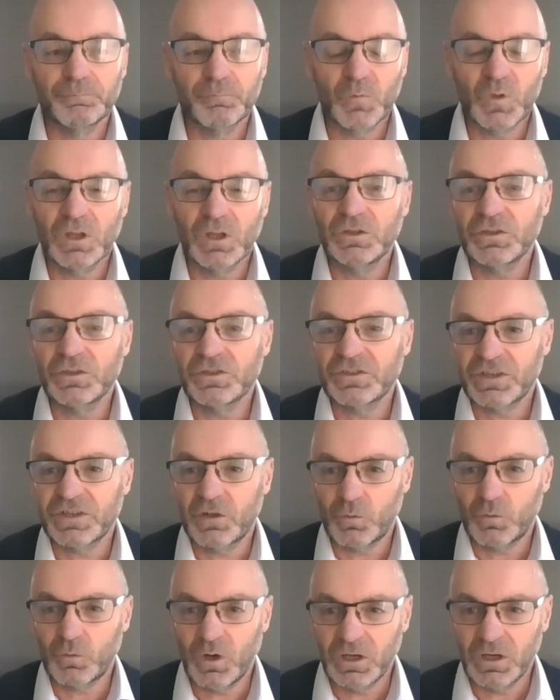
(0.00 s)
New
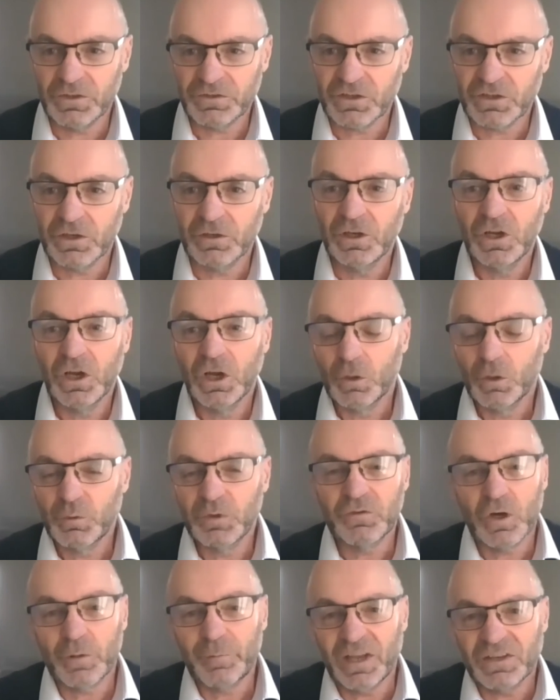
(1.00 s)
South Wales. So we've
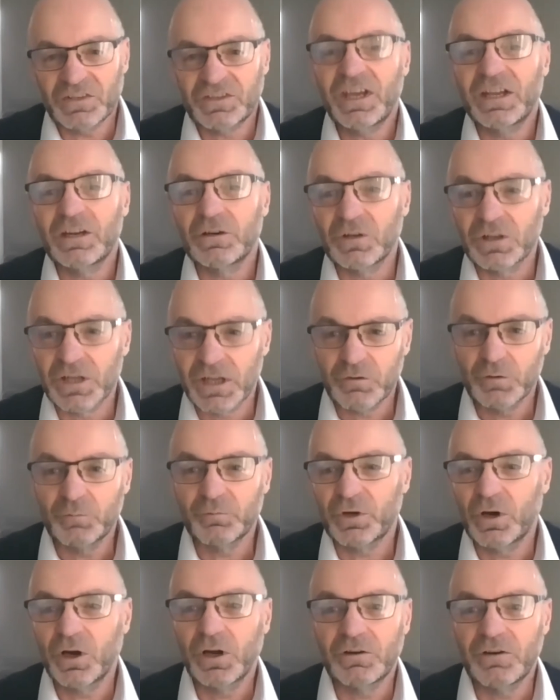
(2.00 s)
got about 10 or 11
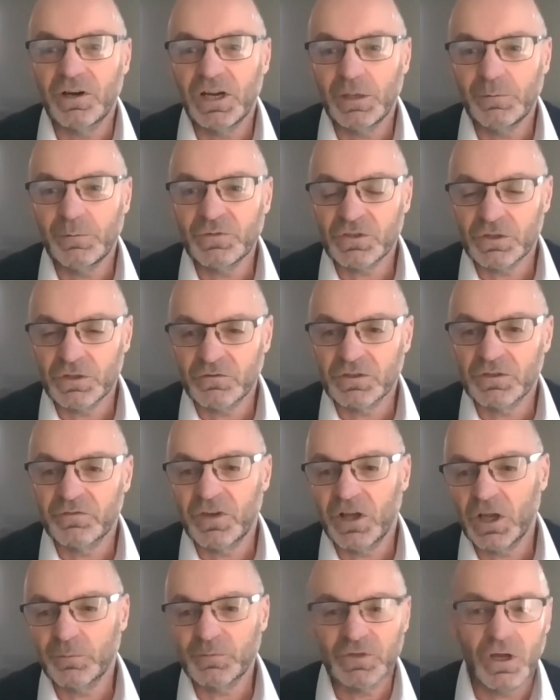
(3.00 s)
programs that have
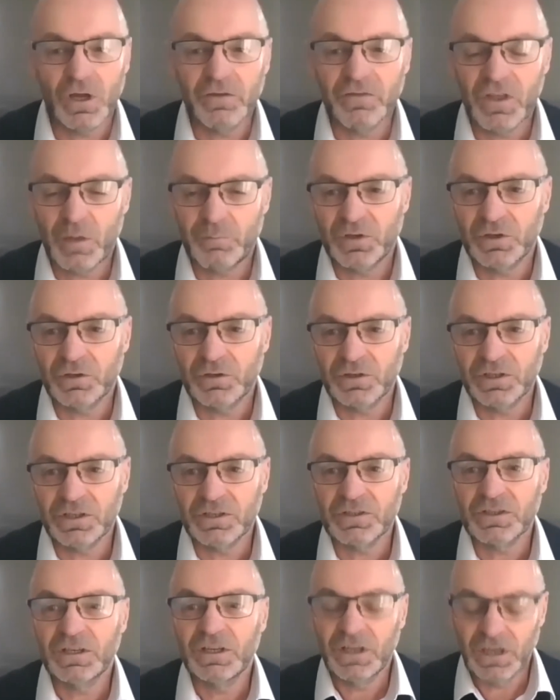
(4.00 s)
developed over that period,
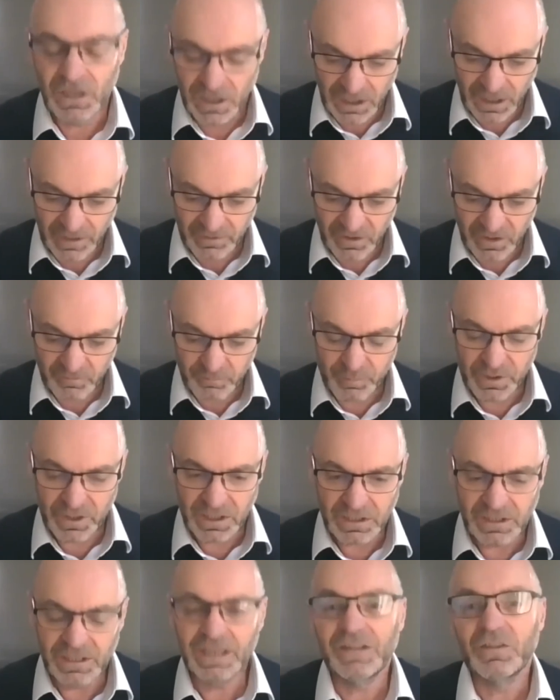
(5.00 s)
and they've been
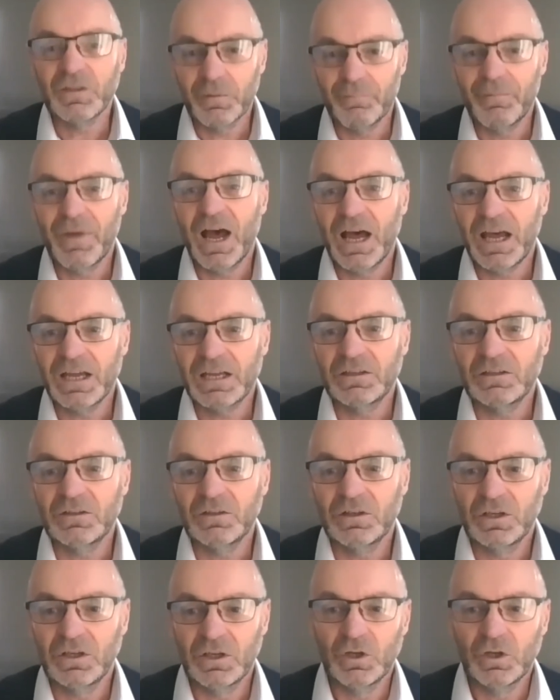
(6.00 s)
in the main
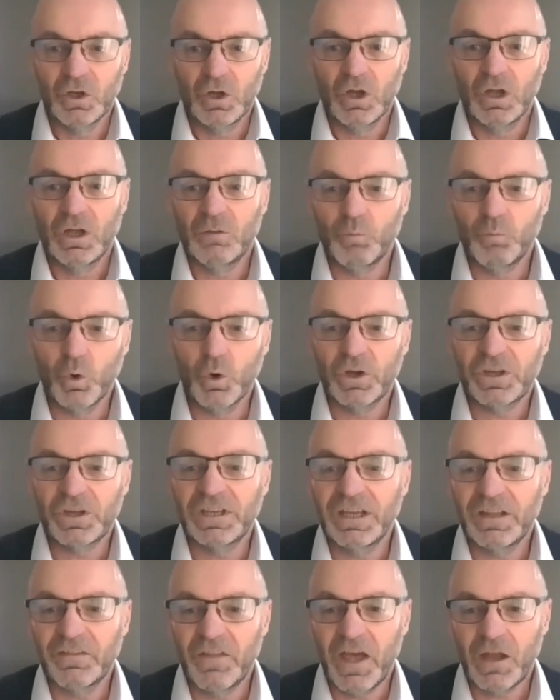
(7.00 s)
working
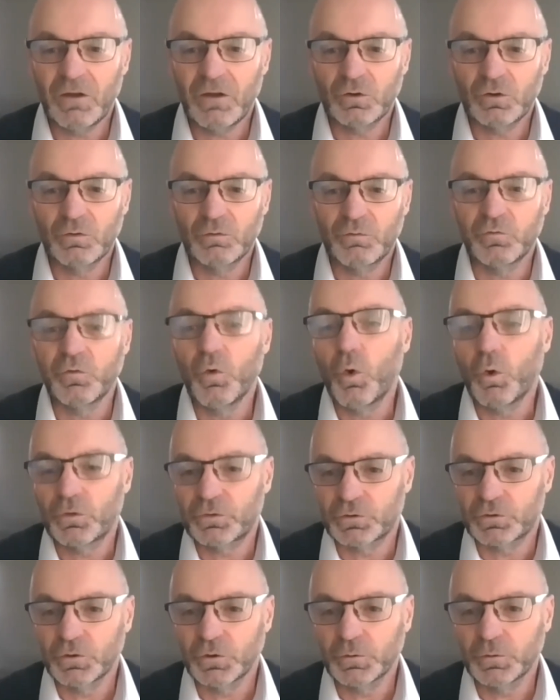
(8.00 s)
in that fourth
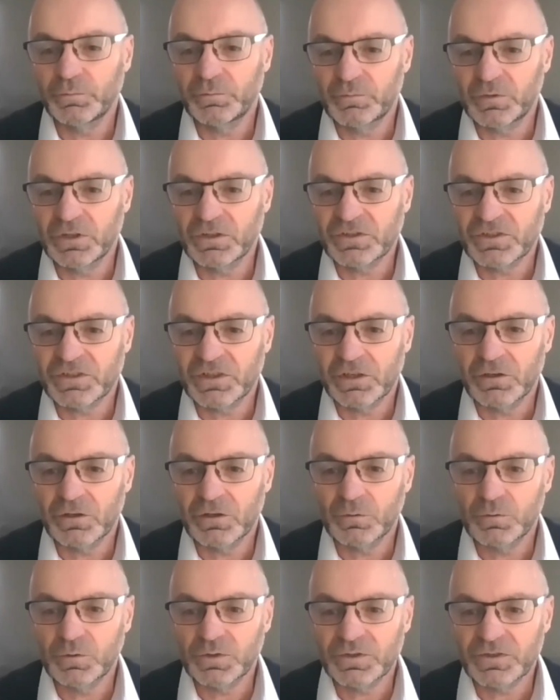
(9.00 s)
group that Sarah
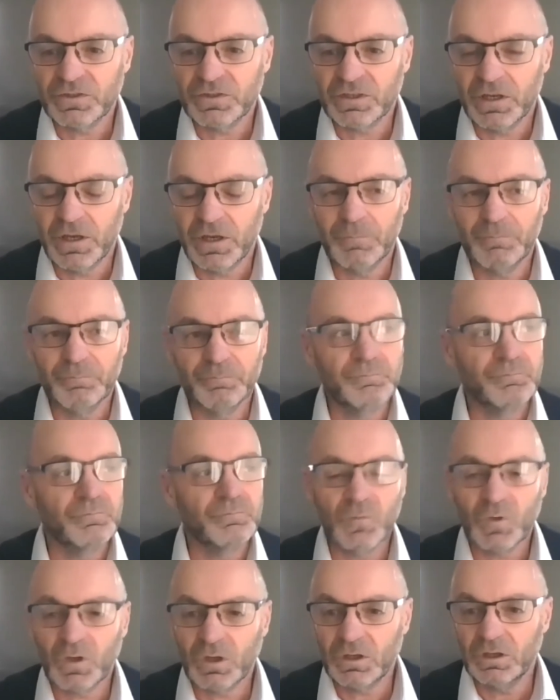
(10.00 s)
was,
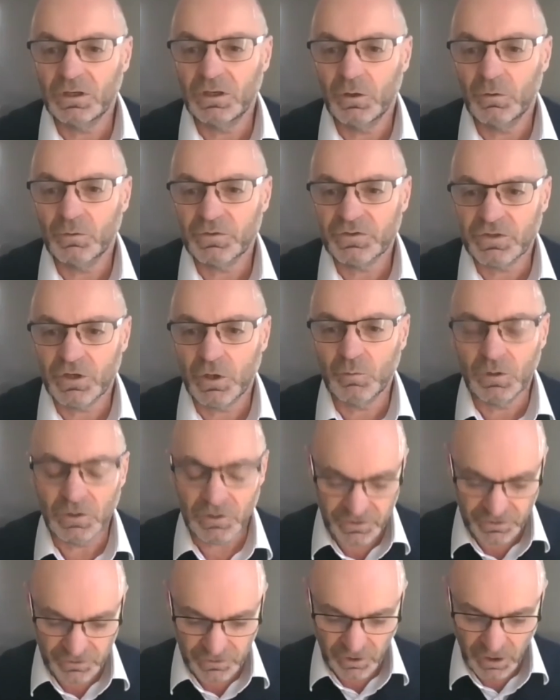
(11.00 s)
so well
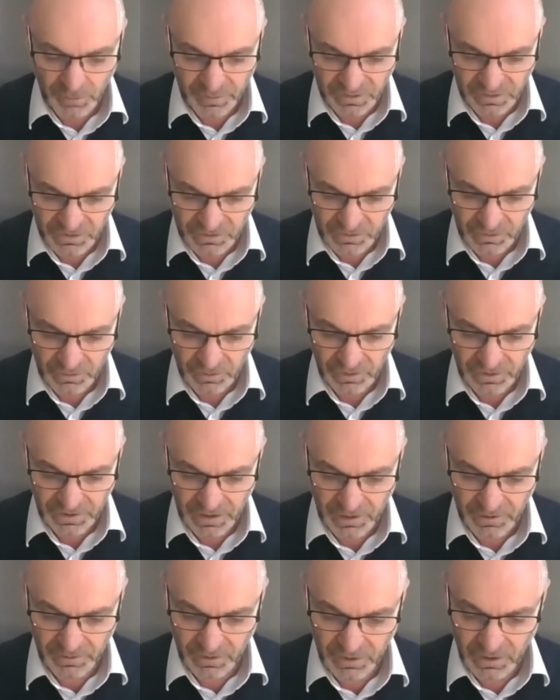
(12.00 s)
describing just earlier.